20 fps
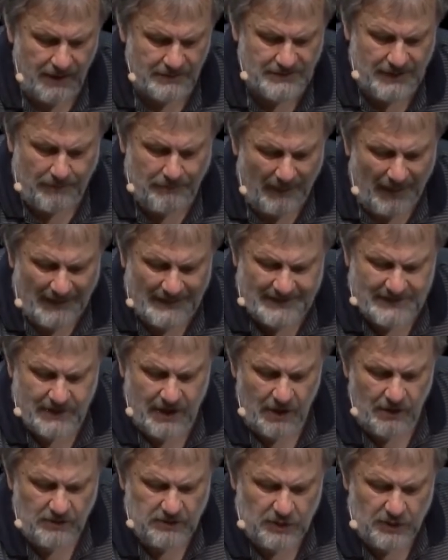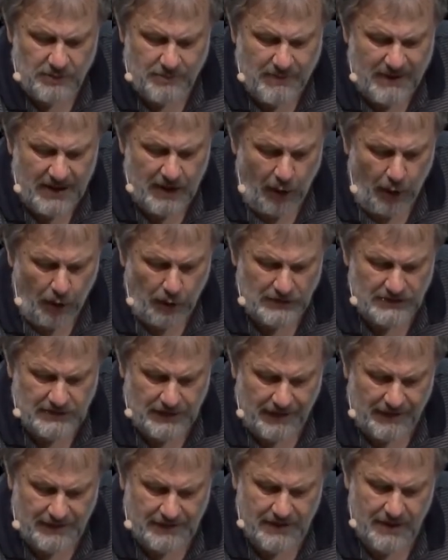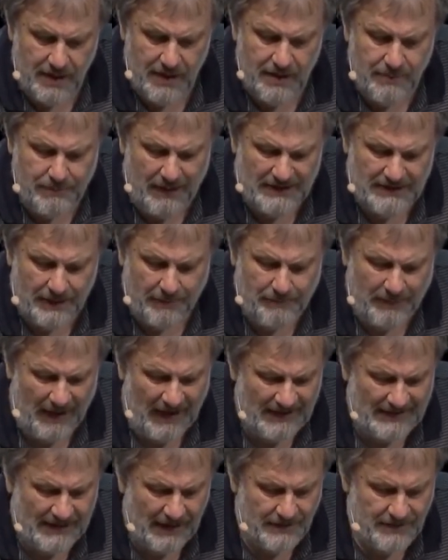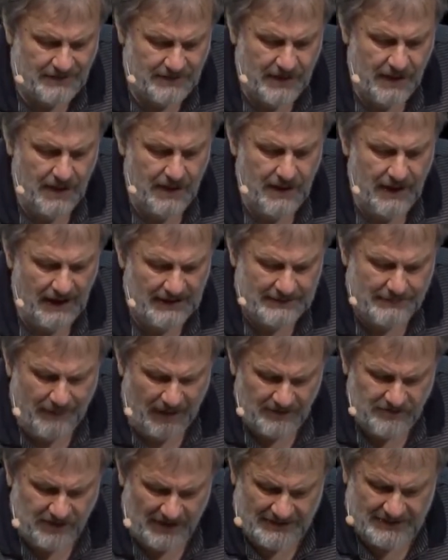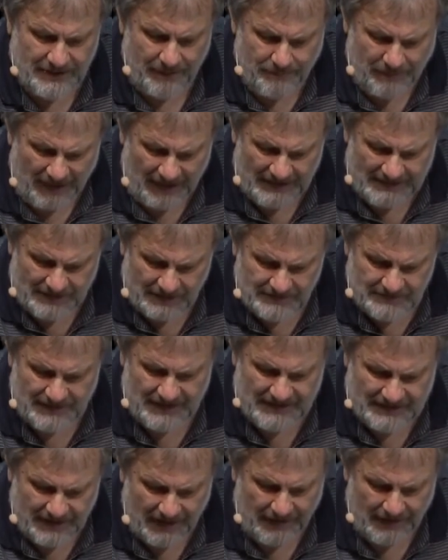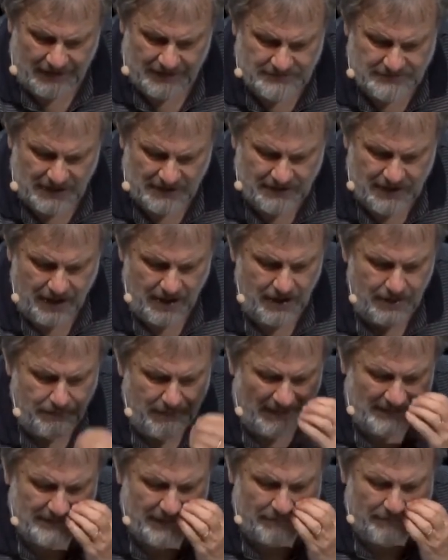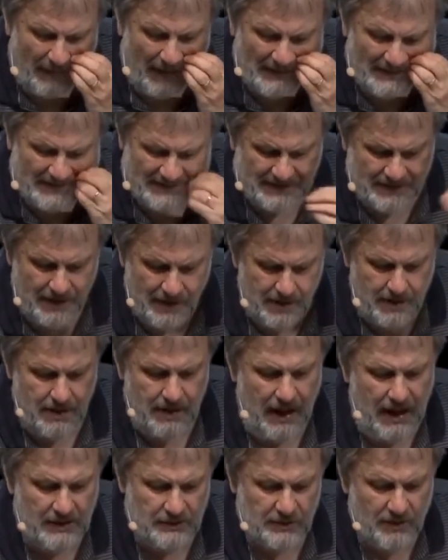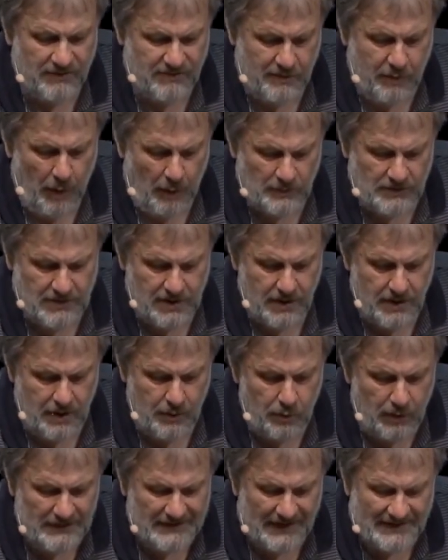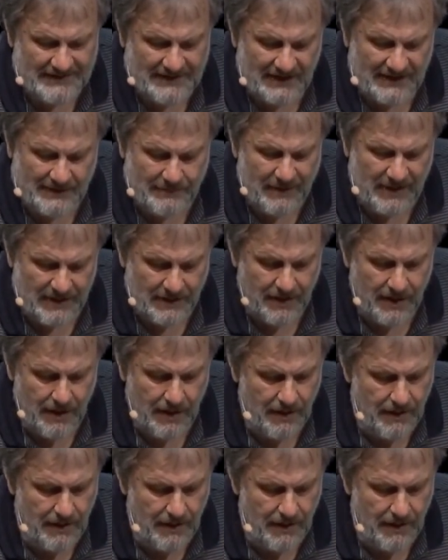The past should be altered by the present as much as the present is directed by the past. End of quote. What does this mean?